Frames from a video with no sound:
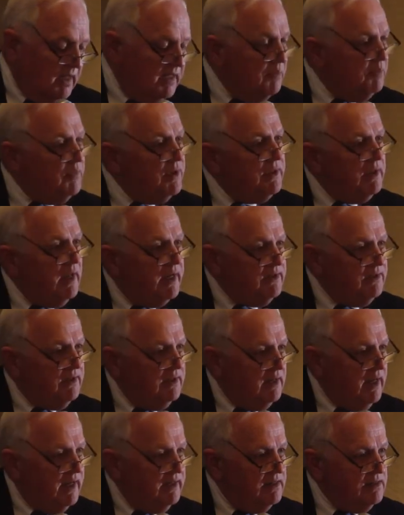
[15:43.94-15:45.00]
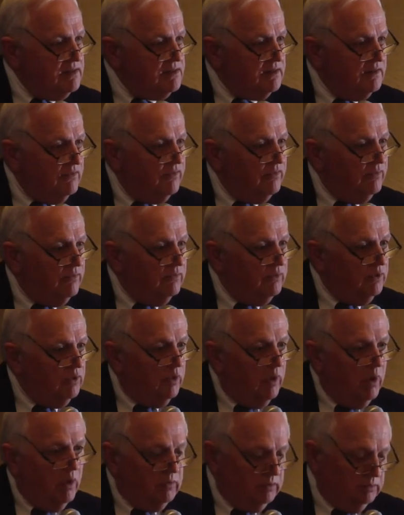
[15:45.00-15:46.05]
In the mid-1980s, if
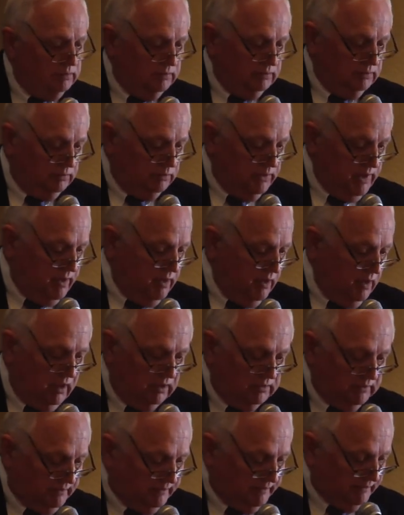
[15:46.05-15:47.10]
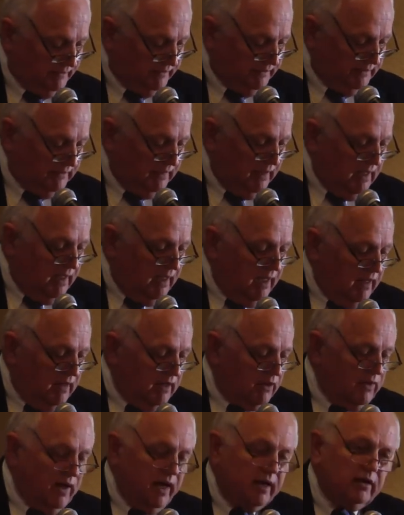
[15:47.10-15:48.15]
you all recall,
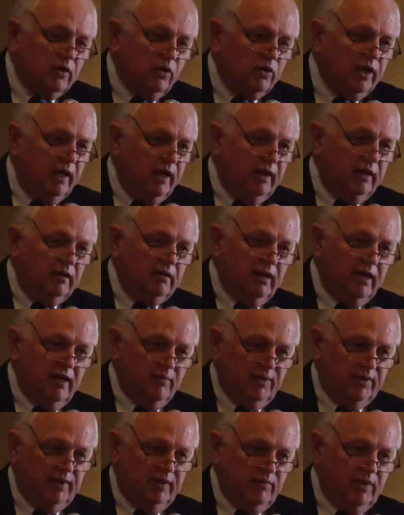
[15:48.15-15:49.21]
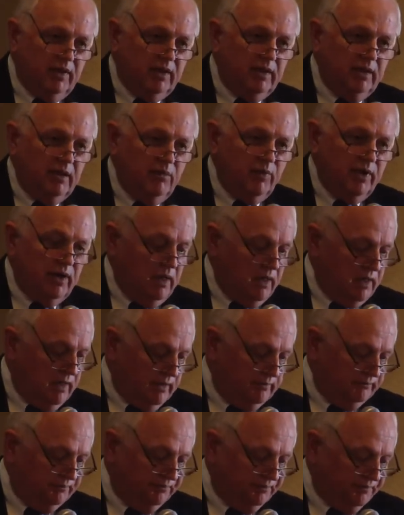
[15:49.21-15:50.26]
the crack cocaine epidemic hit
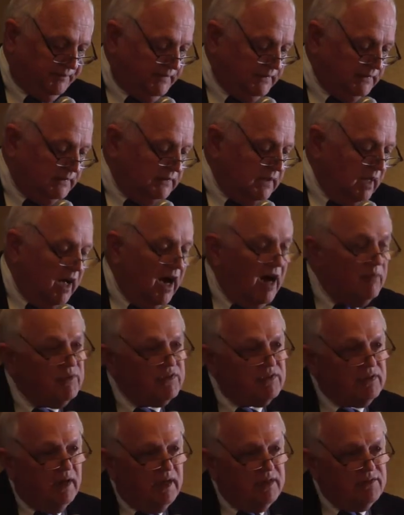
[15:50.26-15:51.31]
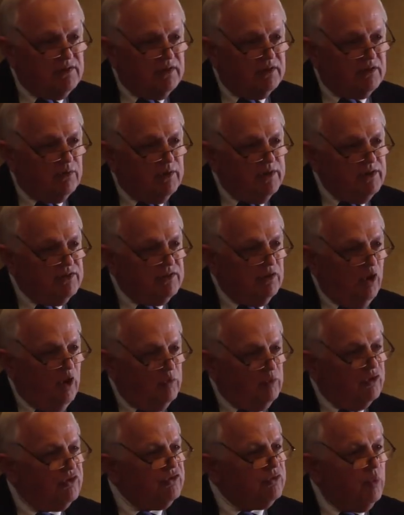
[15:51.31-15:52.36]
America. Homicides increased to
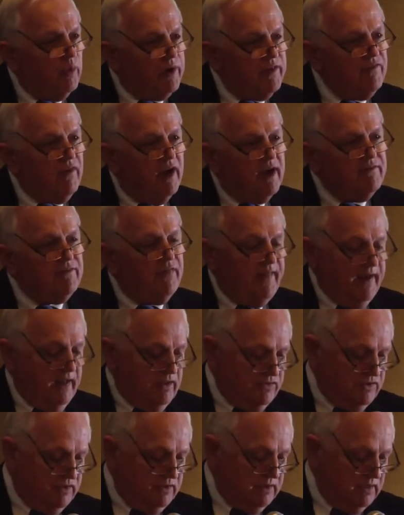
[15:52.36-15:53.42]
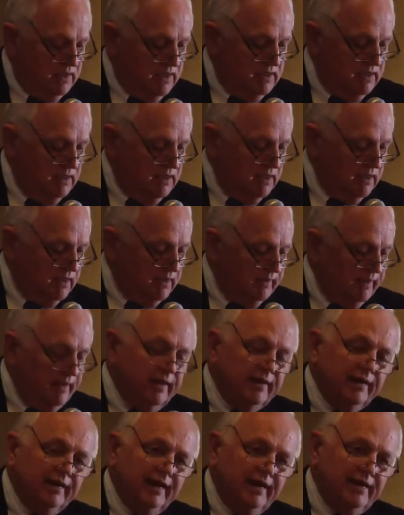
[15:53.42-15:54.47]
almost 25,000 a year
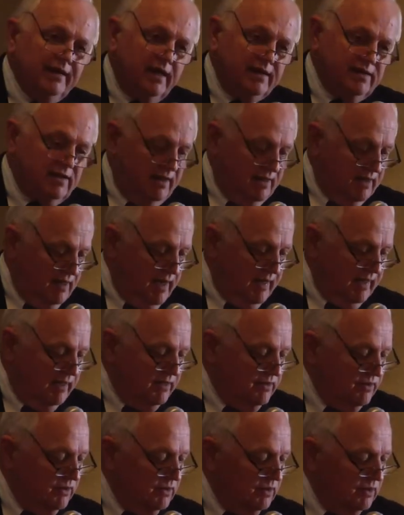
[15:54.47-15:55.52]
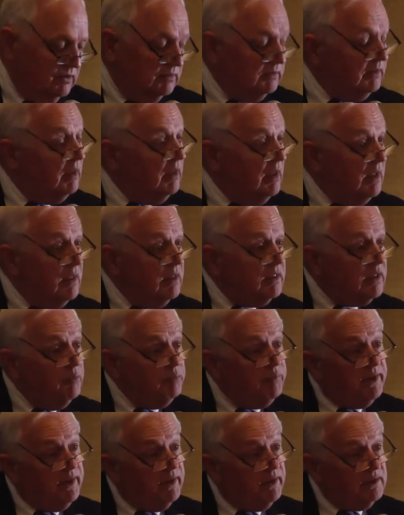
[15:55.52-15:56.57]
in 1992,
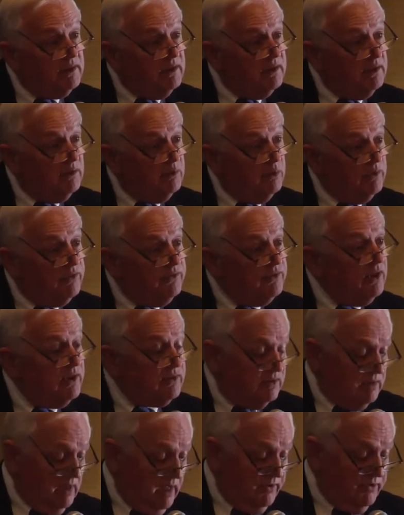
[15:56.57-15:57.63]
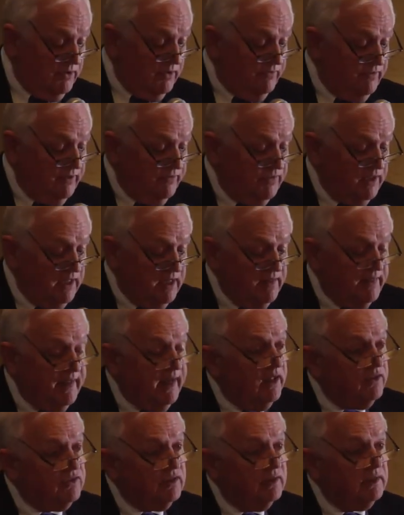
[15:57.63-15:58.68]
compared with just under
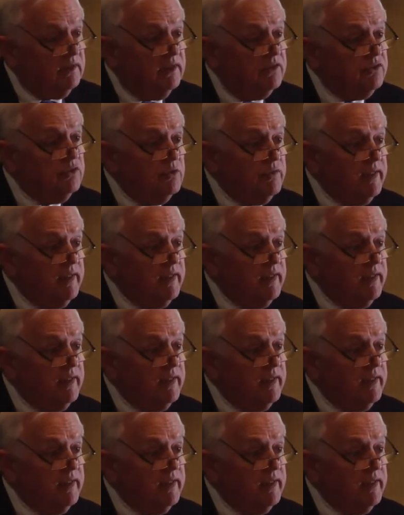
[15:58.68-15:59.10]
15,000 in